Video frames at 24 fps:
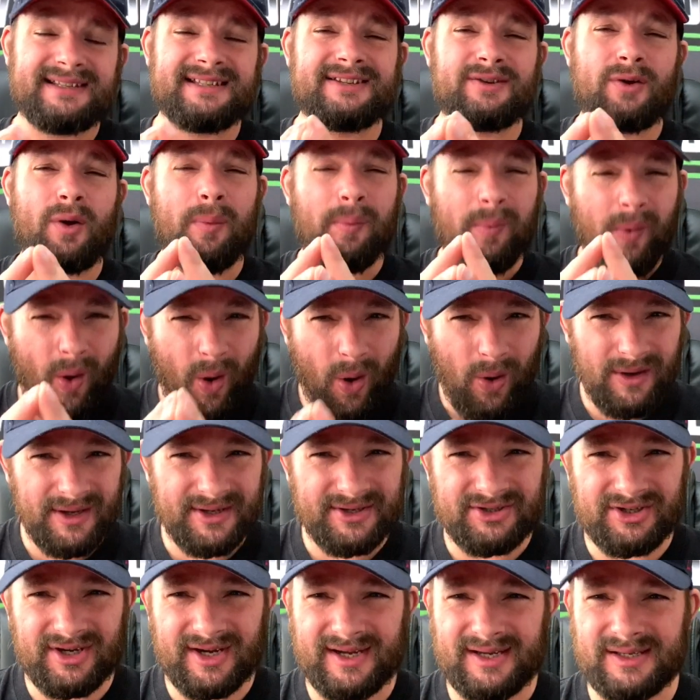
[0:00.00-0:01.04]
So
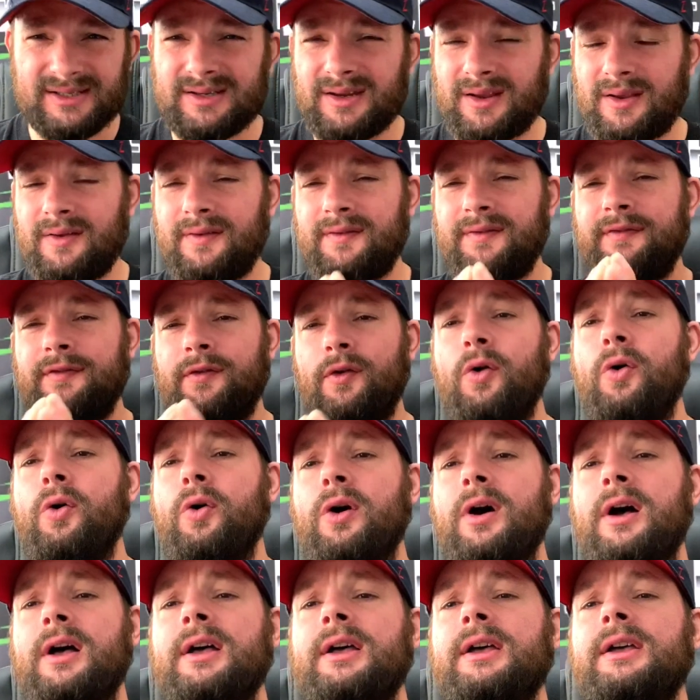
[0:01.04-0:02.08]
apologies
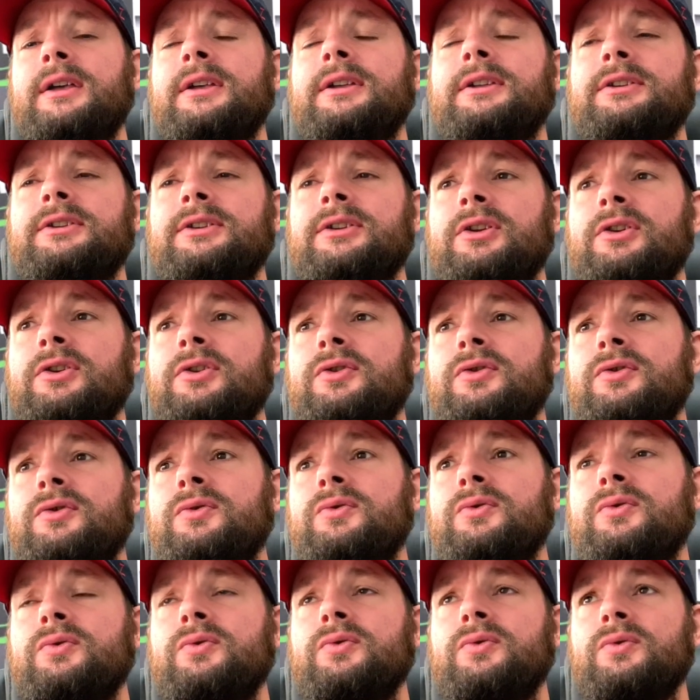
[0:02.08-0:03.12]
for
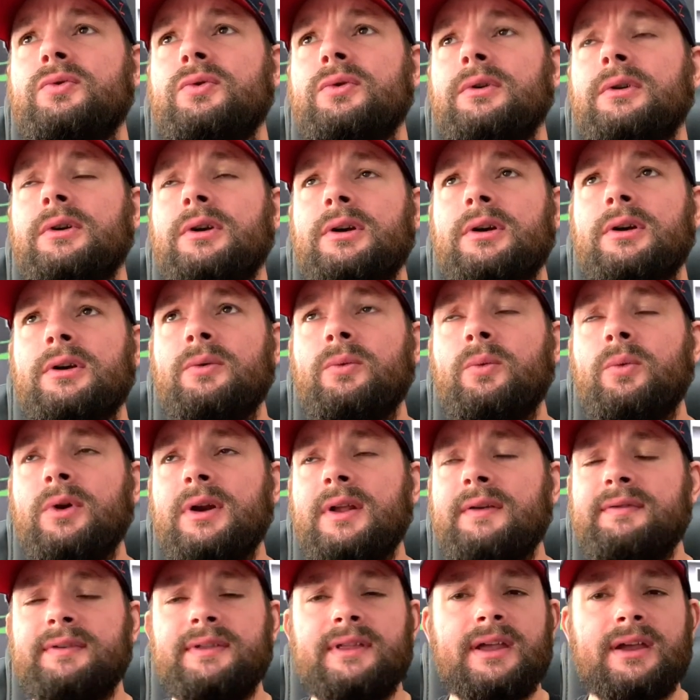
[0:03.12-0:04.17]
you,
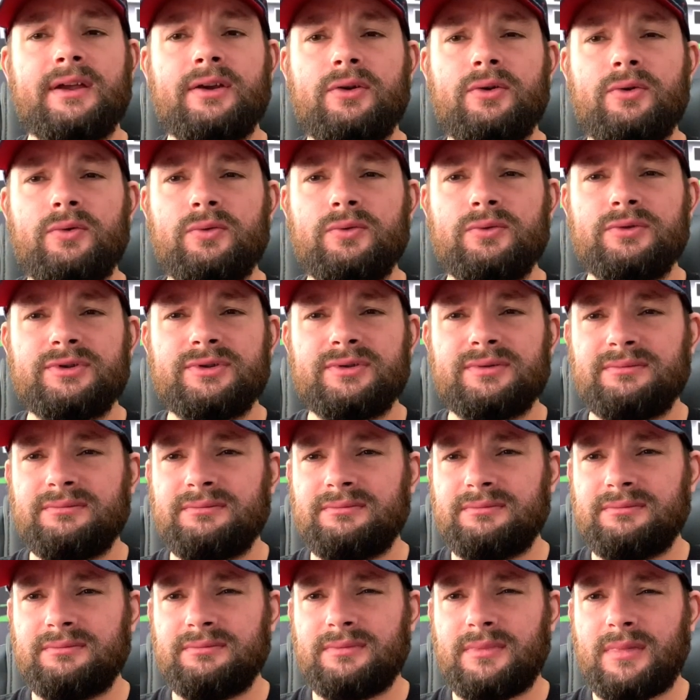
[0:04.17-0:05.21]
whatever they're called.
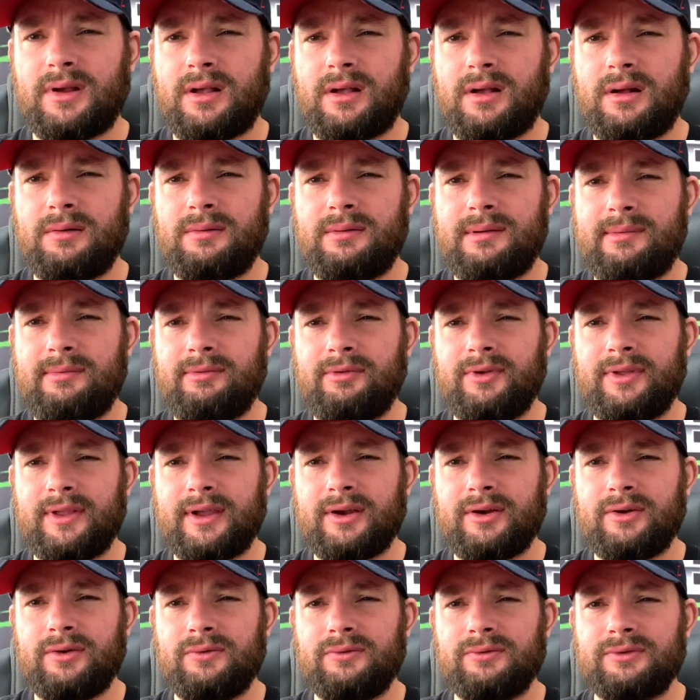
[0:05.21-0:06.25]
I can't remember what they're
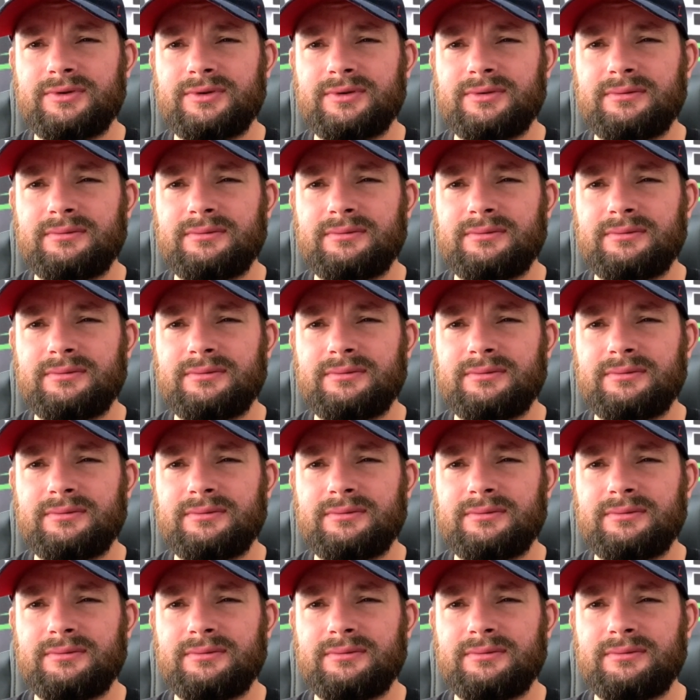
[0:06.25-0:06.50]
called.